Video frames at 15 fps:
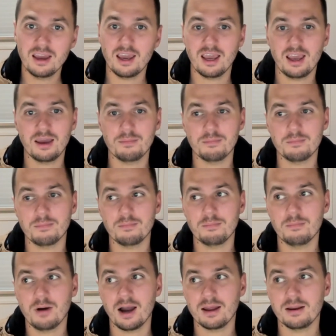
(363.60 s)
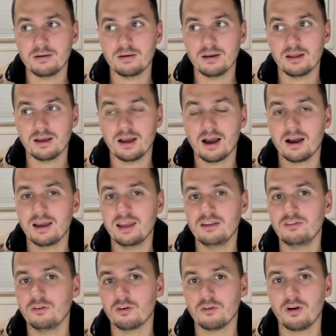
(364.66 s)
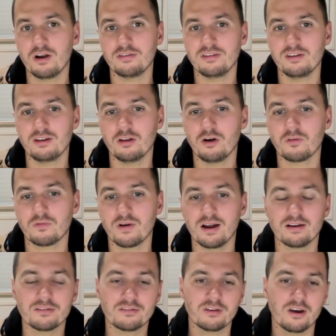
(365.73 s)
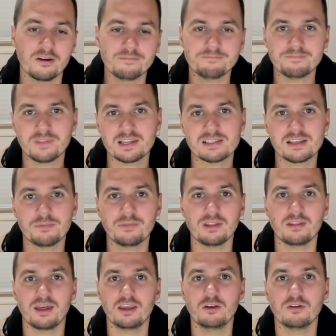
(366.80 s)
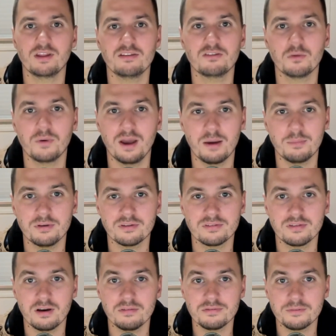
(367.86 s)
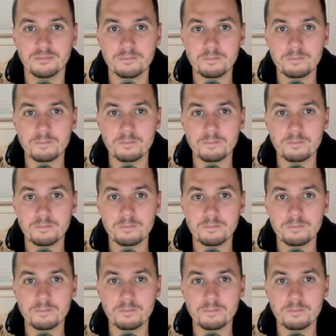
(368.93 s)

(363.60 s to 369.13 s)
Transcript: it might uh, hinder your growth in the long run. So that's something that you'll need to weigh up yourself.